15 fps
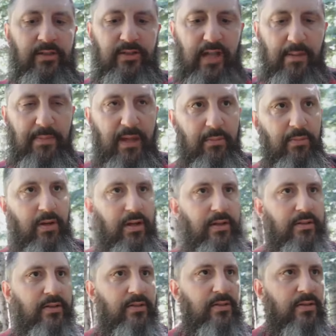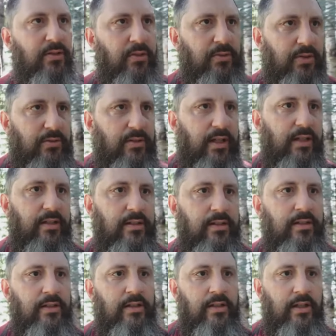Stop that, Bryan. Don't do that.
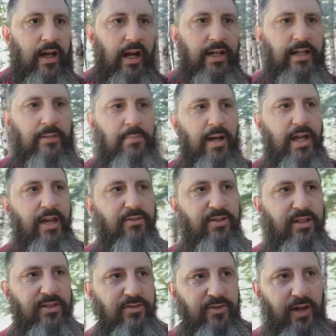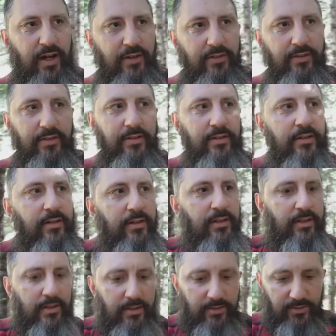I need my Heavenly Father
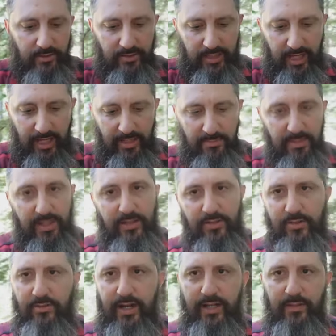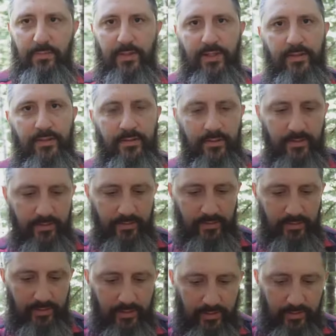to guide me and direct me
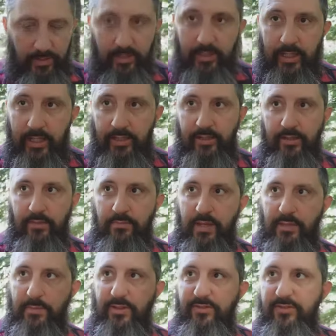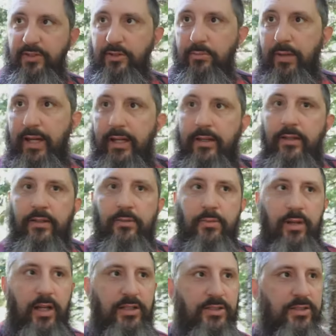and to make me feel bad
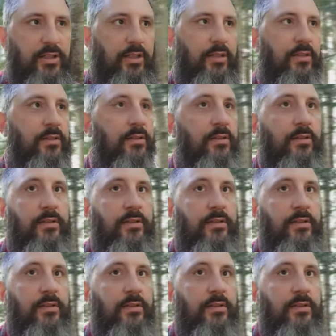when I sin.